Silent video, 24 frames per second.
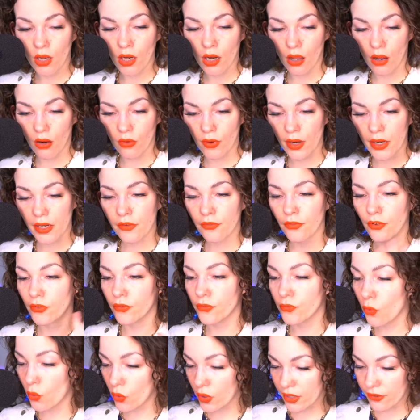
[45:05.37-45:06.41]
already for
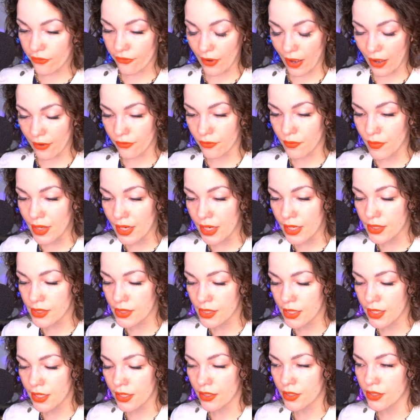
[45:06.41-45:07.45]
45
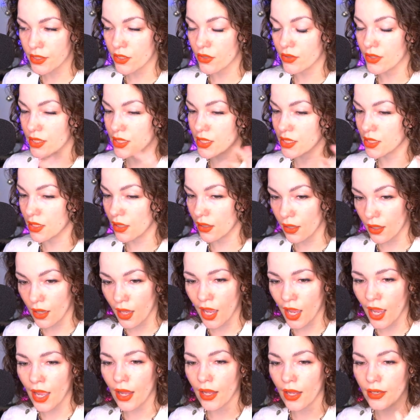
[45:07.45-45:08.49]
minutes here, so this is a
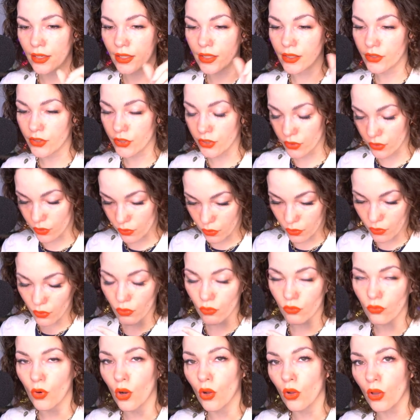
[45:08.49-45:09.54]
lot. I need to
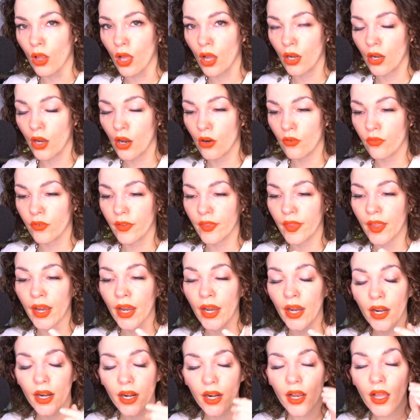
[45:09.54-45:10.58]
roll on over
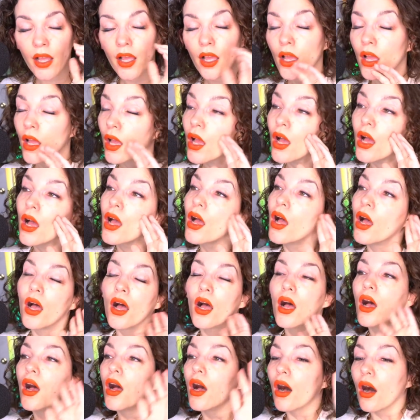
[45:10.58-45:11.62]
there.
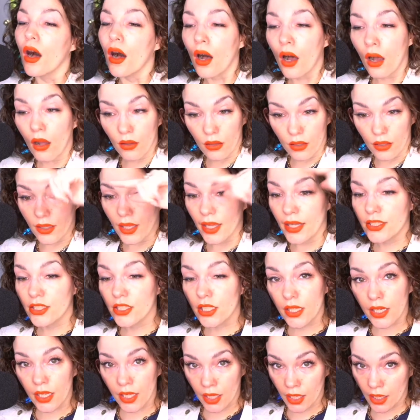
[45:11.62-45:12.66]
All
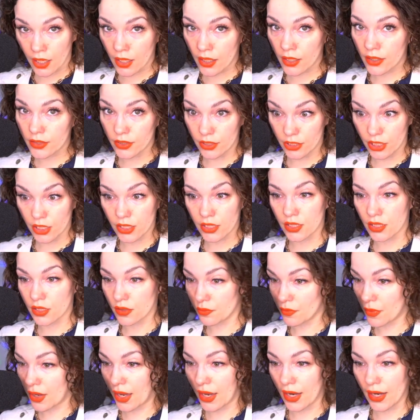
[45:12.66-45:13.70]
alleged, just
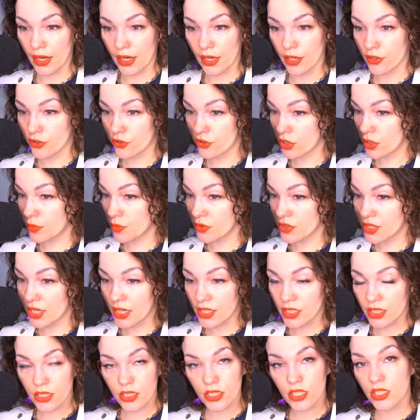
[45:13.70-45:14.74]
my
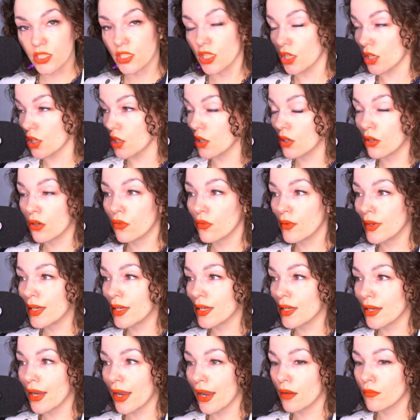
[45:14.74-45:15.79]
interpretation, just a girl
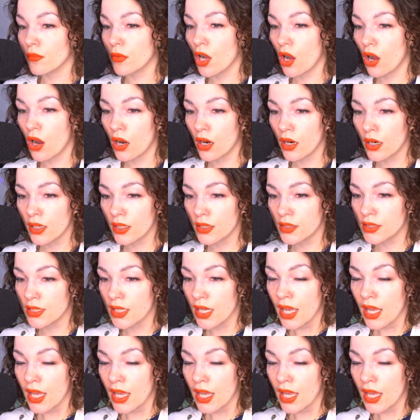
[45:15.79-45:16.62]
reading damn cards